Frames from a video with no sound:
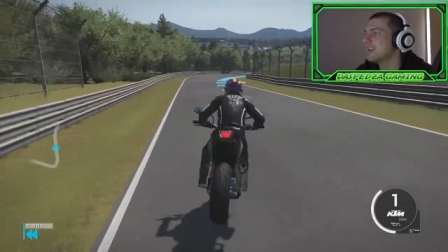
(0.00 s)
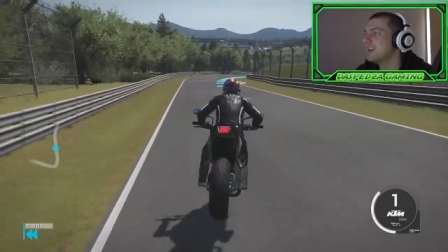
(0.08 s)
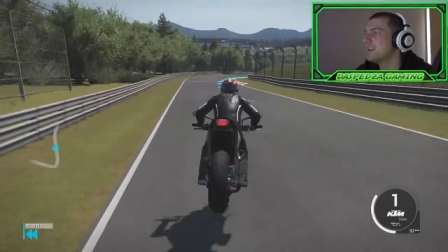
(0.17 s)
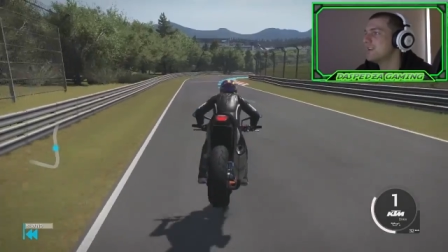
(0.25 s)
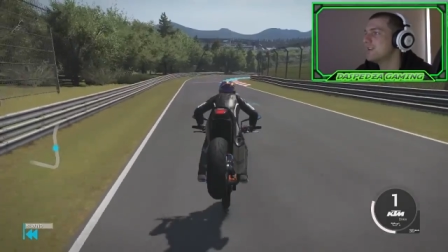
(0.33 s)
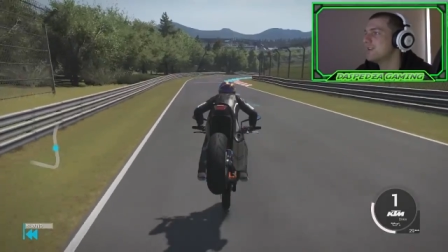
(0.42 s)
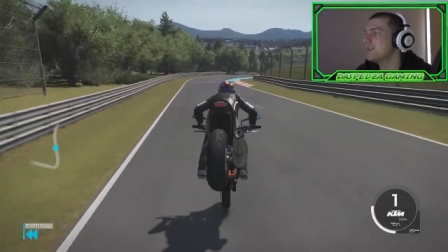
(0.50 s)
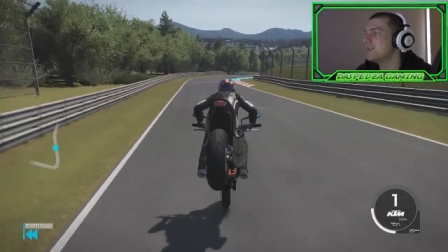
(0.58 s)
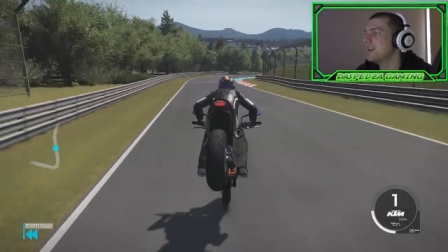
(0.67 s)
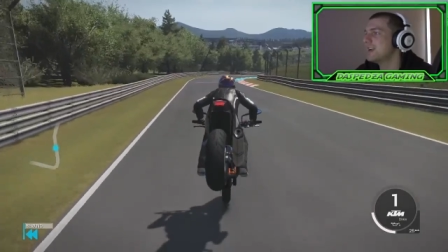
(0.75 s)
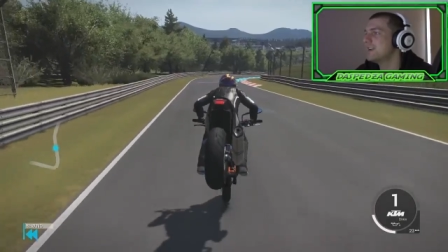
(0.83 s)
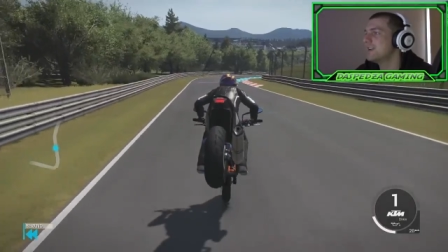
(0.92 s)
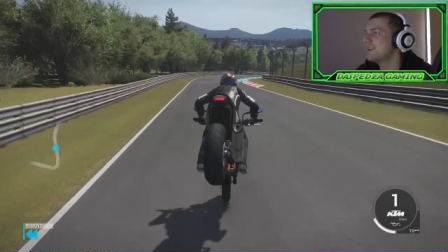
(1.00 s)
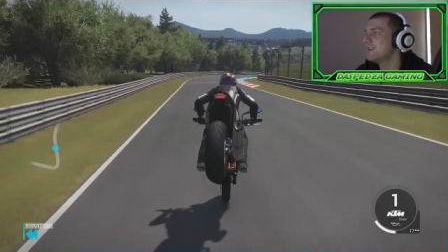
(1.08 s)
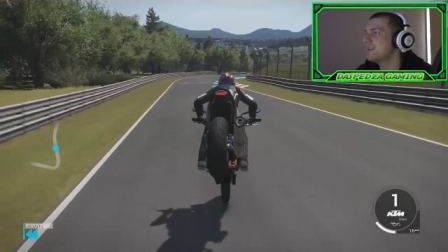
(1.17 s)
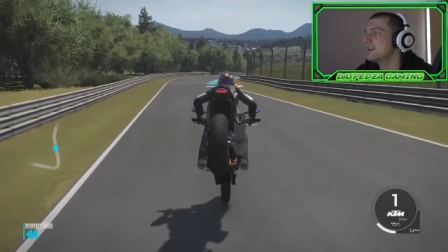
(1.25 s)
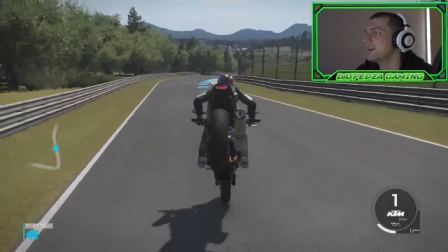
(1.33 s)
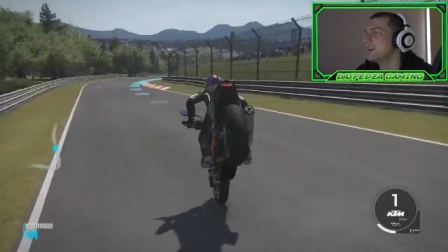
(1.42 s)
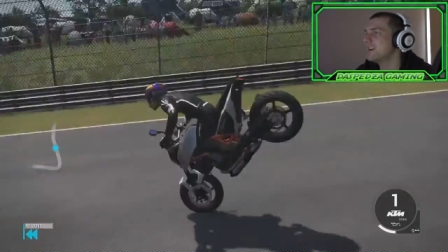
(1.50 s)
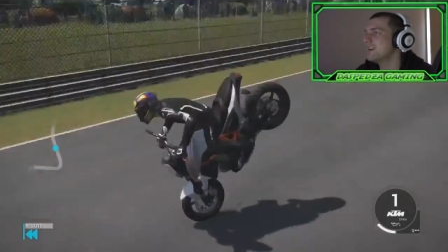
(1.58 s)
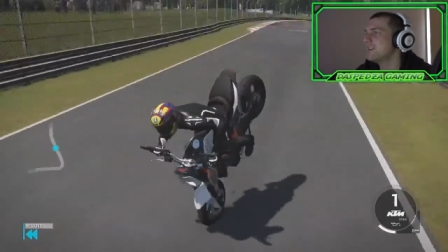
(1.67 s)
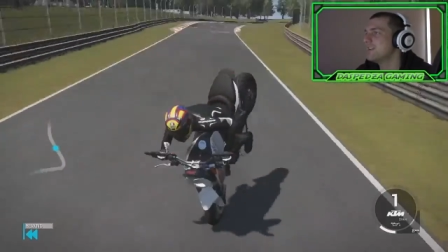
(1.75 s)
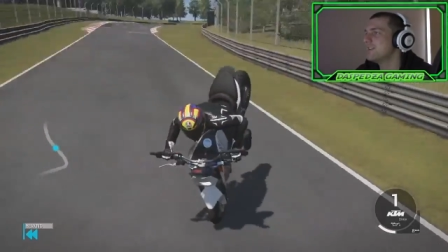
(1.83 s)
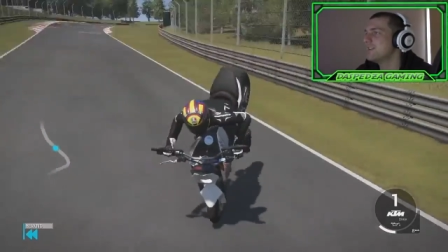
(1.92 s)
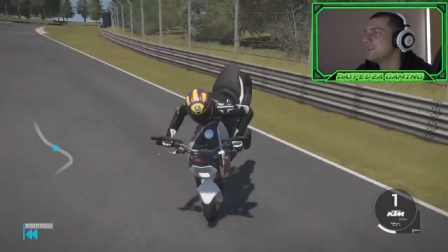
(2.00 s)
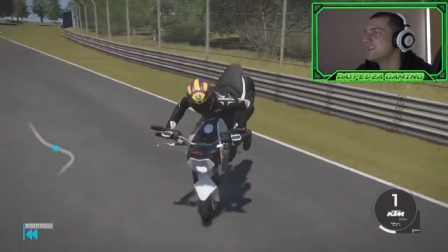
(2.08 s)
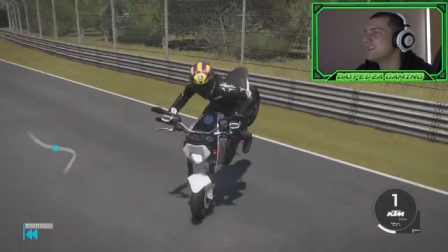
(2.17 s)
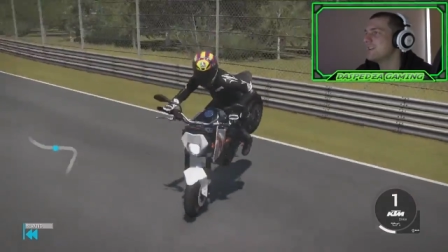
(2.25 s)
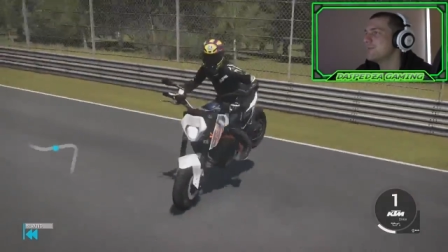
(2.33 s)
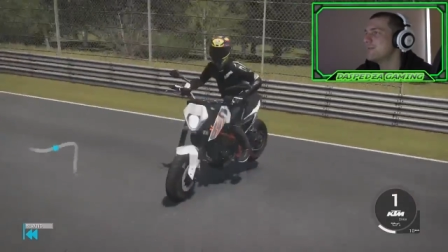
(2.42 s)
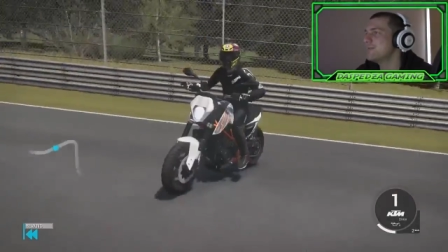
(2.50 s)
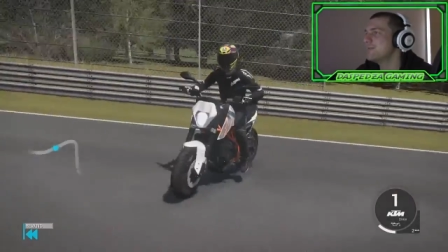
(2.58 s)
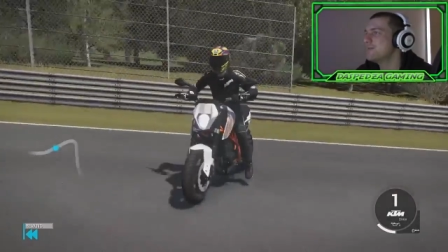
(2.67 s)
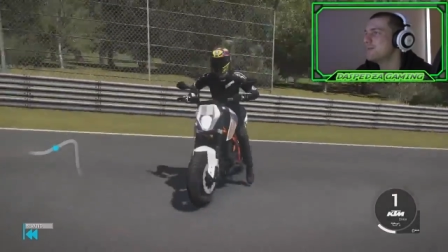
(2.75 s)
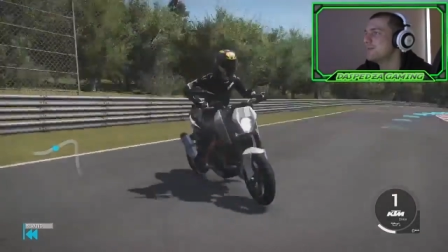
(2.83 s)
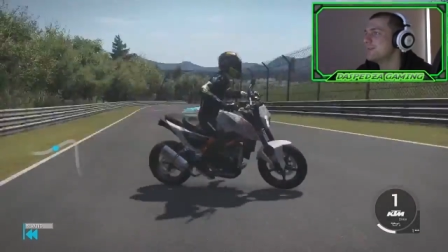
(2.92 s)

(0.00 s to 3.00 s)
Endo, endo, endo. Woo!